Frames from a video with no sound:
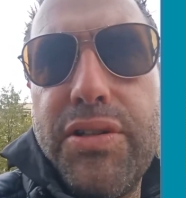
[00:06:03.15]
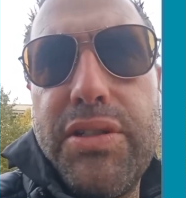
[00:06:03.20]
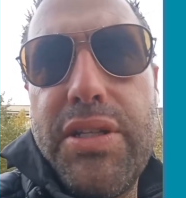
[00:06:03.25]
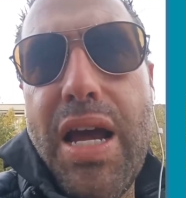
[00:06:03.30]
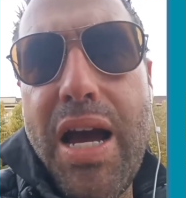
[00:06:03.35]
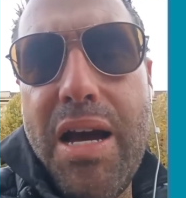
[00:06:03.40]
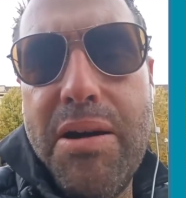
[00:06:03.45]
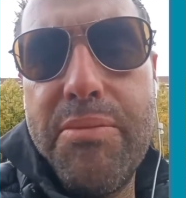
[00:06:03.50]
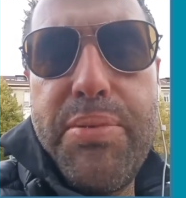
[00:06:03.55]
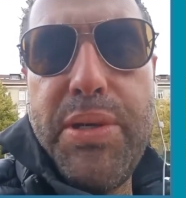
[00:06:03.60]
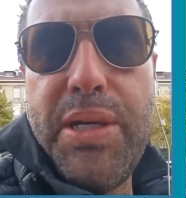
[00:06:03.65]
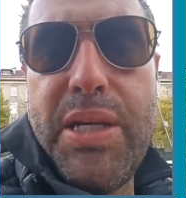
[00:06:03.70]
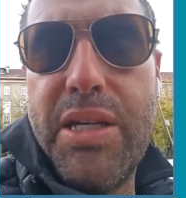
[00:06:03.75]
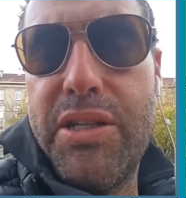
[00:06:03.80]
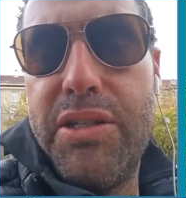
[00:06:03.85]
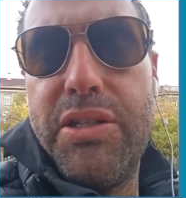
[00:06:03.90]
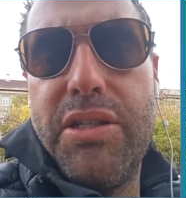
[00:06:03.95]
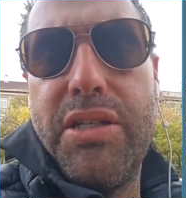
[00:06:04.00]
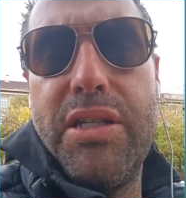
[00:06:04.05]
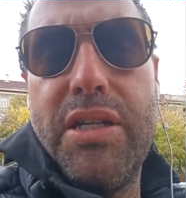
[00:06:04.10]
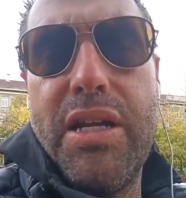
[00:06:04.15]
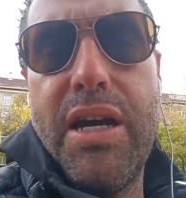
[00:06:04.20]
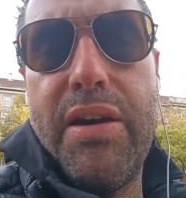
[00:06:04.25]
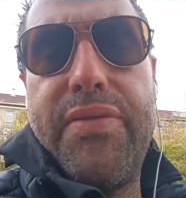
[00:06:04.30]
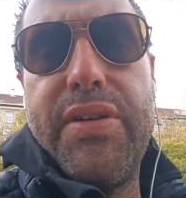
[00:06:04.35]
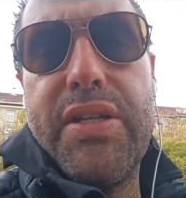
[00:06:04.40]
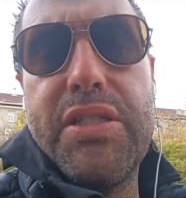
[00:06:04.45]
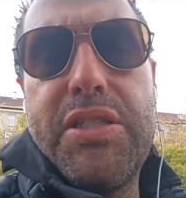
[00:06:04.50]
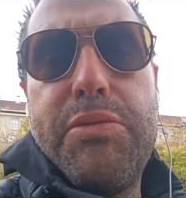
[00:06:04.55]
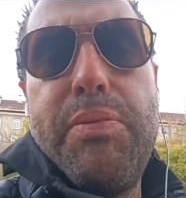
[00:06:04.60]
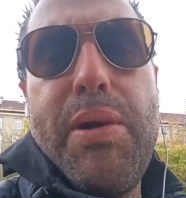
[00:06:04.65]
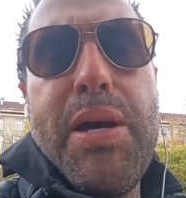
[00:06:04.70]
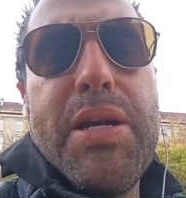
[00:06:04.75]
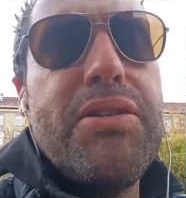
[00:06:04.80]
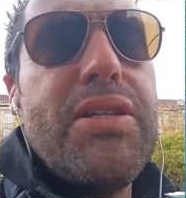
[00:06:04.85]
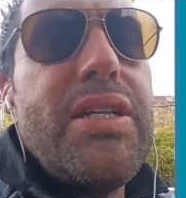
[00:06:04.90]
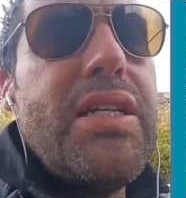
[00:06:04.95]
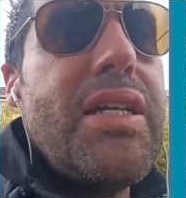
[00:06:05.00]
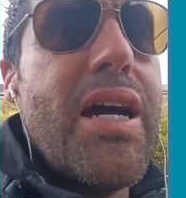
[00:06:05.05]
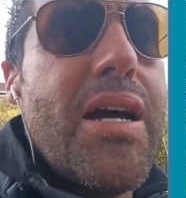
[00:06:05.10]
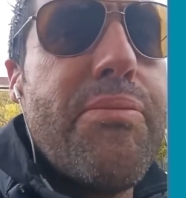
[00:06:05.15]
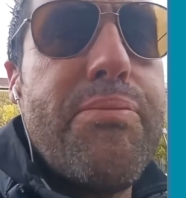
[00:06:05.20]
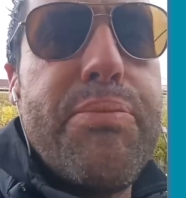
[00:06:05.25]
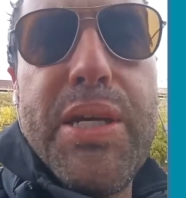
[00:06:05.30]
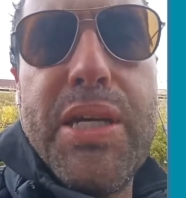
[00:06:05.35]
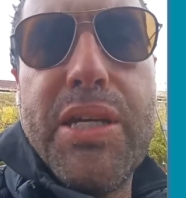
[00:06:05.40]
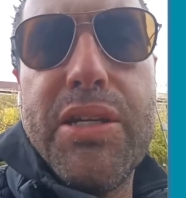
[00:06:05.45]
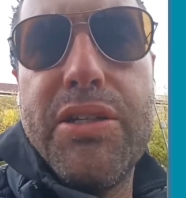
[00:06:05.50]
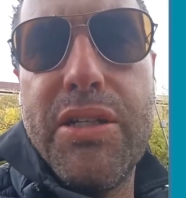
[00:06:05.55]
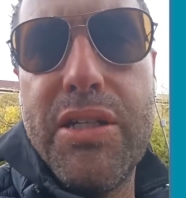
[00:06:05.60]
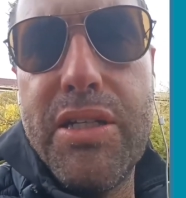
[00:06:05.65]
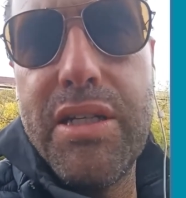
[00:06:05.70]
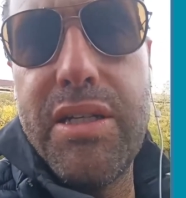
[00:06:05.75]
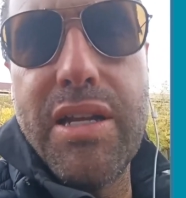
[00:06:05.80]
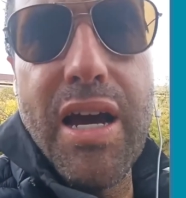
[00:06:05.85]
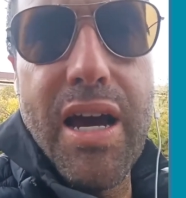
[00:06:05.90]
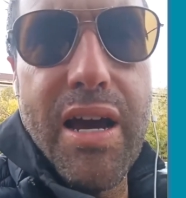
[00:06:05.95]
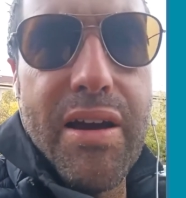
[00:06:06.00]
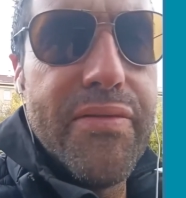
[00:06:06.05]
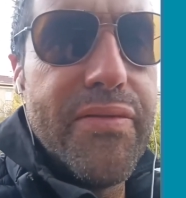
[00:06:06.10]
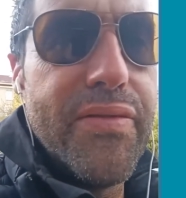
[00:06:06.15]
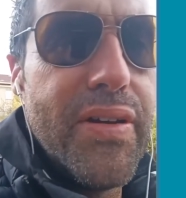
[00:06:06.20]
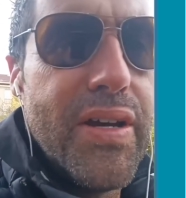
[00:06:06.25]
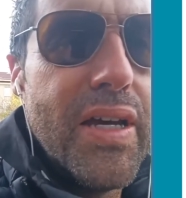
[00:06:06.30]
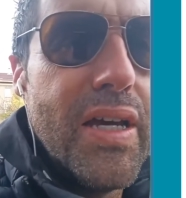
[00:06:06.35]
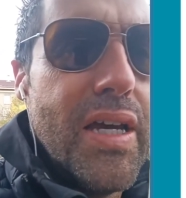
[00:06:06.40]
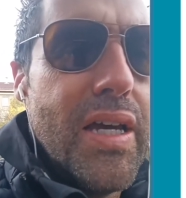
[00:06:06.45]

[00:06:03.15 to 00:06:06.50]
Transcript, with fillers: not being good enough, especially not being good enough